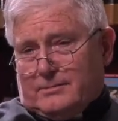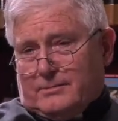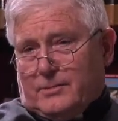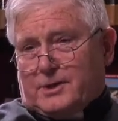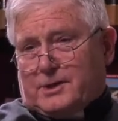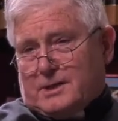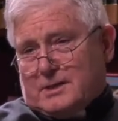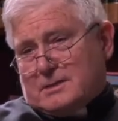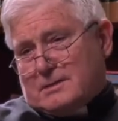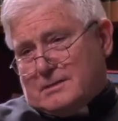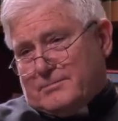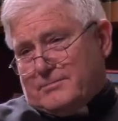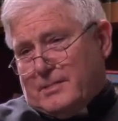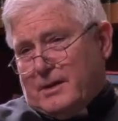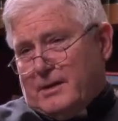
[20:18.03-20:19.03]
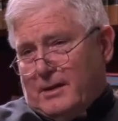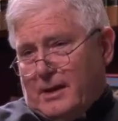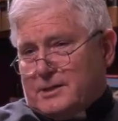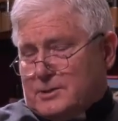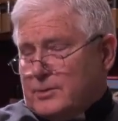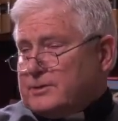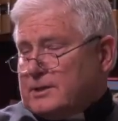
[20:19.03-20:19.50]
which is,
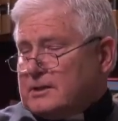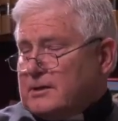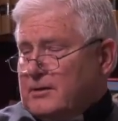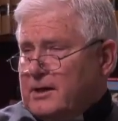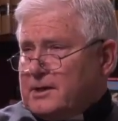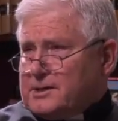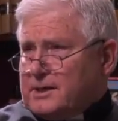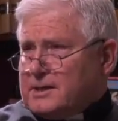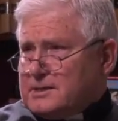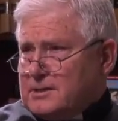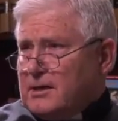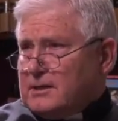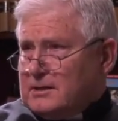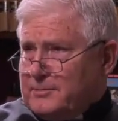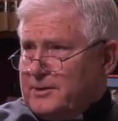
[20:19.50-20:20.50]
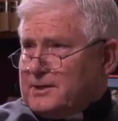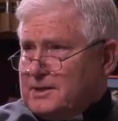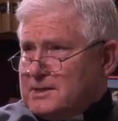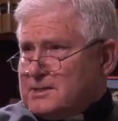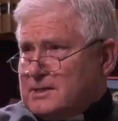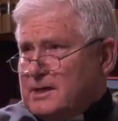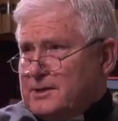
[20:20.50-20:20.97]
it's good that they're actually starting to make
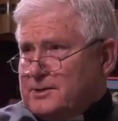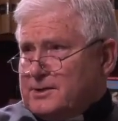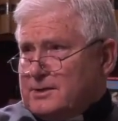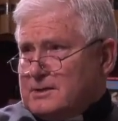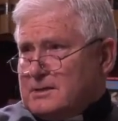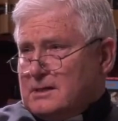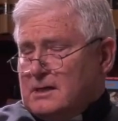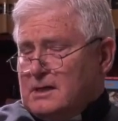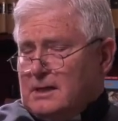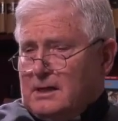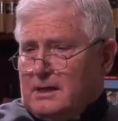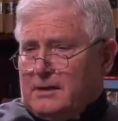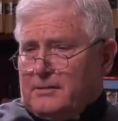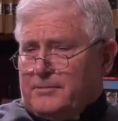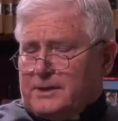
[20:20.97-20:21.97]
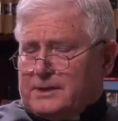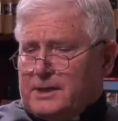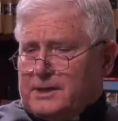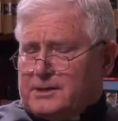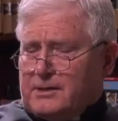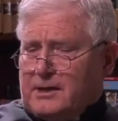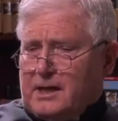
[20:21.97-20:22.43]
these connections, but
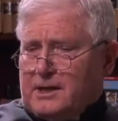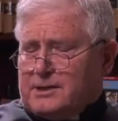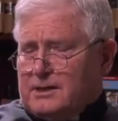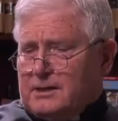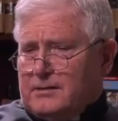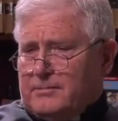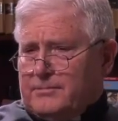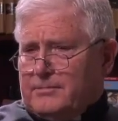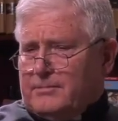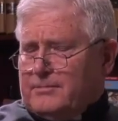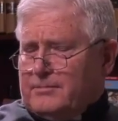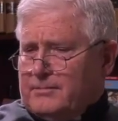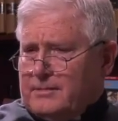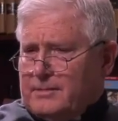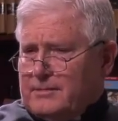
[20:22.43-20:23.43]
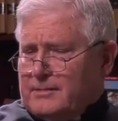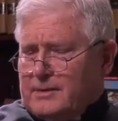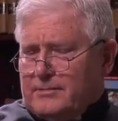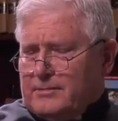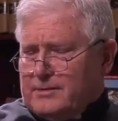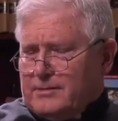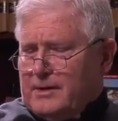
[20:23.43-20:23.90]
they should actually
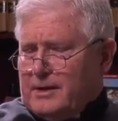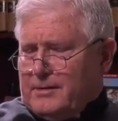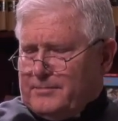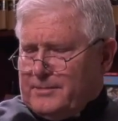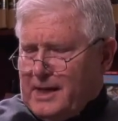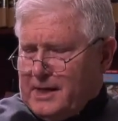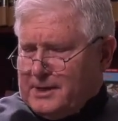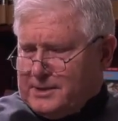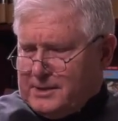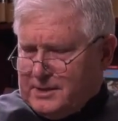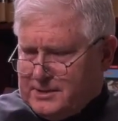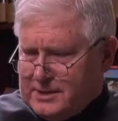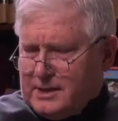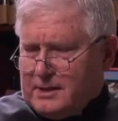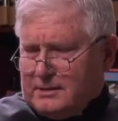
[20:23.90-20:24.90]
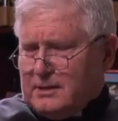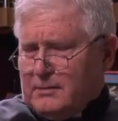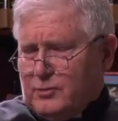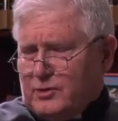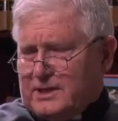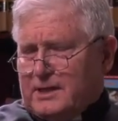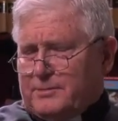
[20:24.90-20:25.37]
think a little
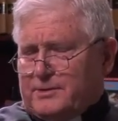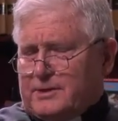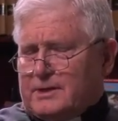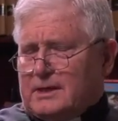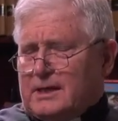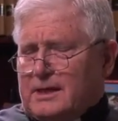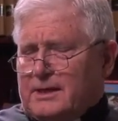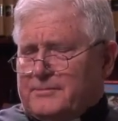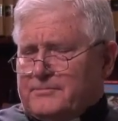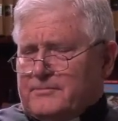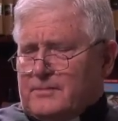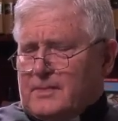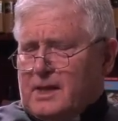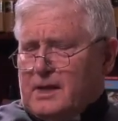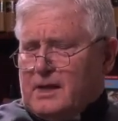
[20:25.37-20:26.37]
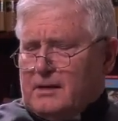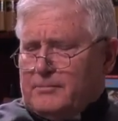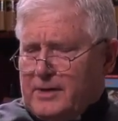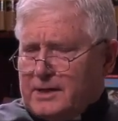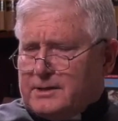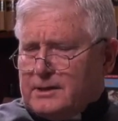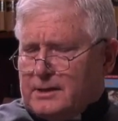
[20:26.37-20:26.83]
more deeply
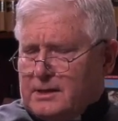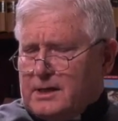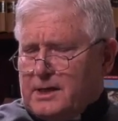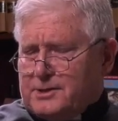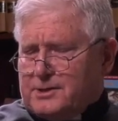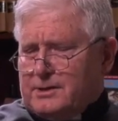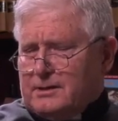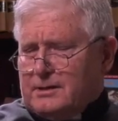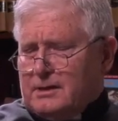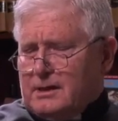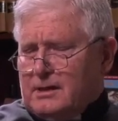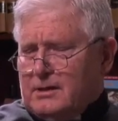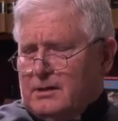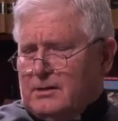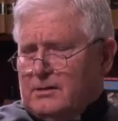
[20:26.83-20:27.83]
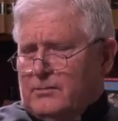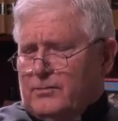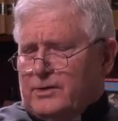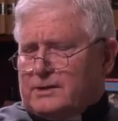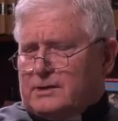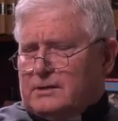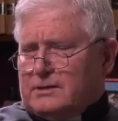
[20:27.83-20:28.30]
and make the connection
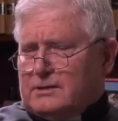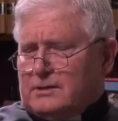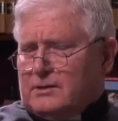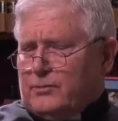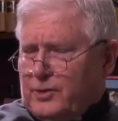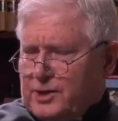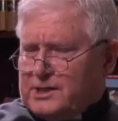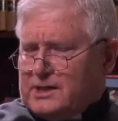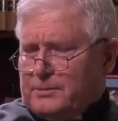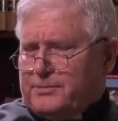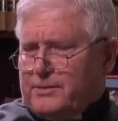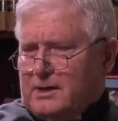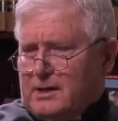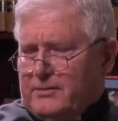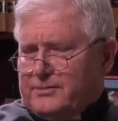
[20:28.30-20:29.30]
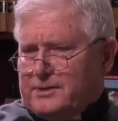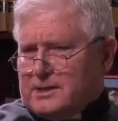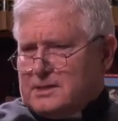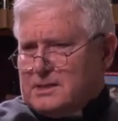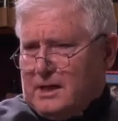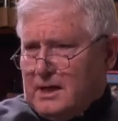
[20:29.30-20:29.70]
with the worship of this